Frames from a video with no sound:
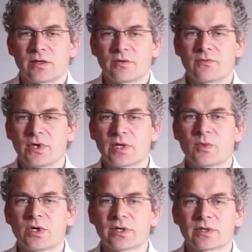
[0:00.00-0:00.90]

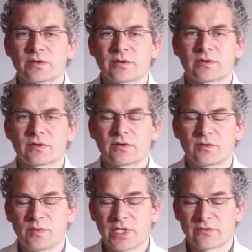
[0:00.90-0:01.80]
Furthermore,
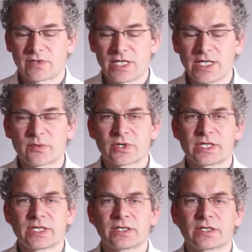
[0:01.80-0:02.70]
we have
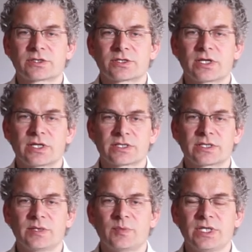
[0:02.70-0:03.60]
deliberately charged
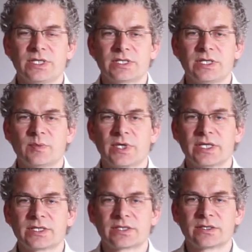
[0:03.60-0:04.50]
the PET
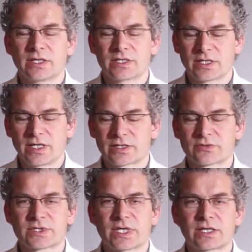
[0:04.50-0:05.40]
plates
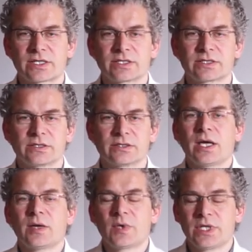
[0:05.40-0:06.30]
electrostatically,
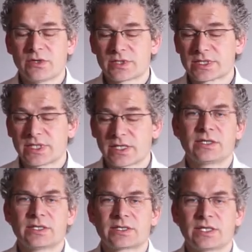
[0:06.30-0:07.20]
and we noticed that
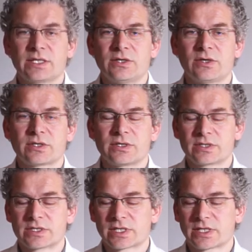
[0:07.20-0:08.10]
this did not
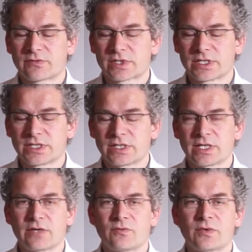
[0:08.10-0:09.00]
significantly
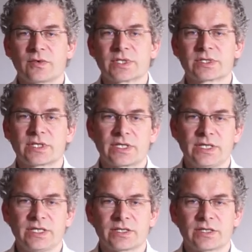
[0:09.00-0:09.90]
influence the
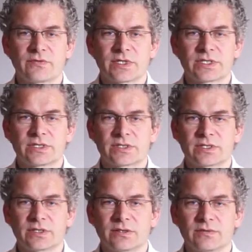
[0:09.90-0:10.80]
cleaning efficiency.